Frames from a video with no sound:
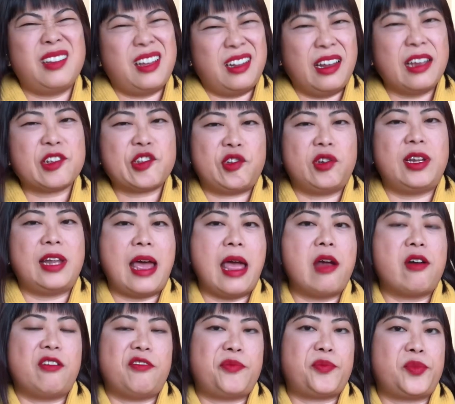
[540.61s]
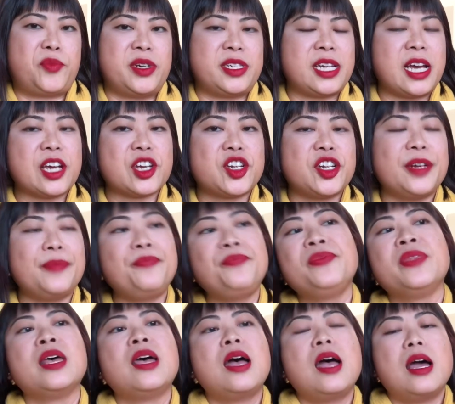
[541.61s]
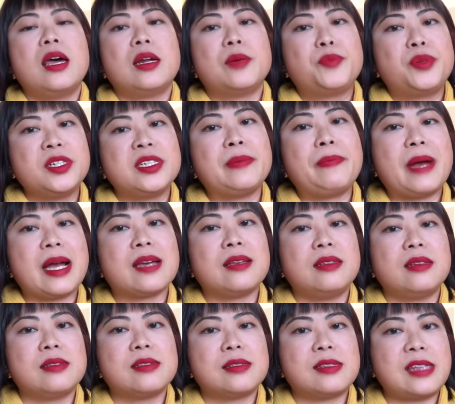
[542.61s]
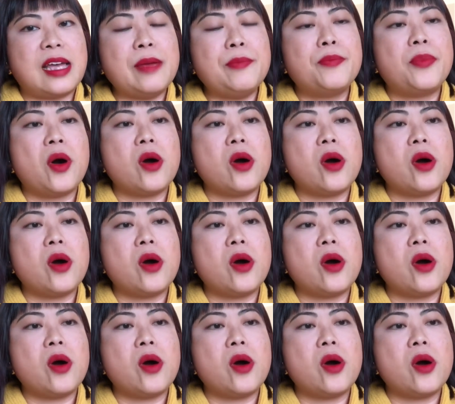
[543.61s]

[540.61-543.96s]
an extra layer of protection, and I put it back in the same